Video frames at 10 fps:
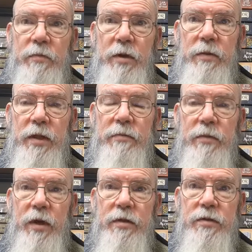my blank,
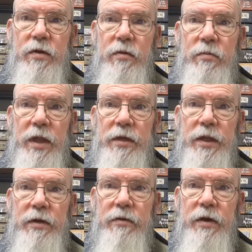mind's gone blank
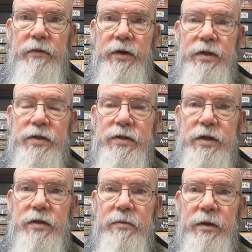now, and I've only just
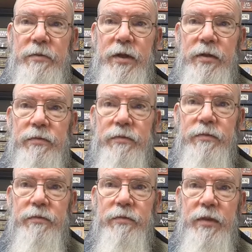said it a moment
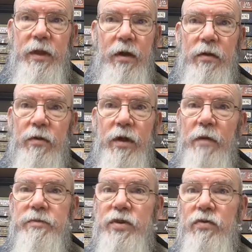ago. Look,
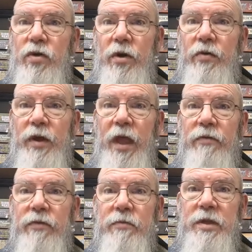I'm still trying to
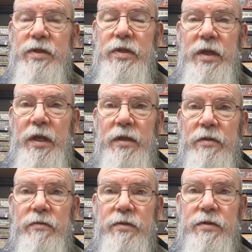recover from yesterday.
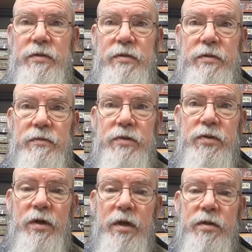It was
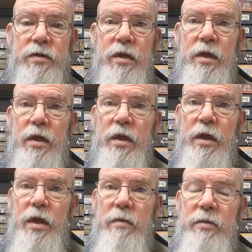strange.
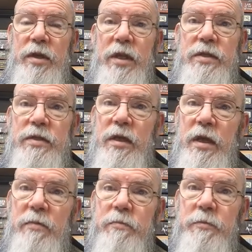But yes,
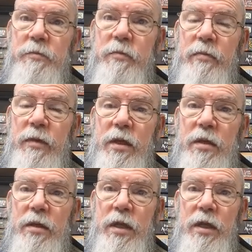
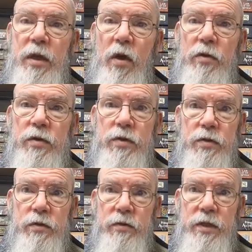getting on
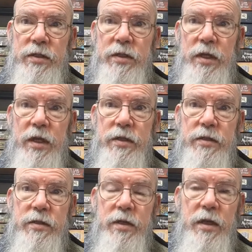to
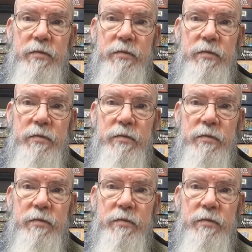yesterday's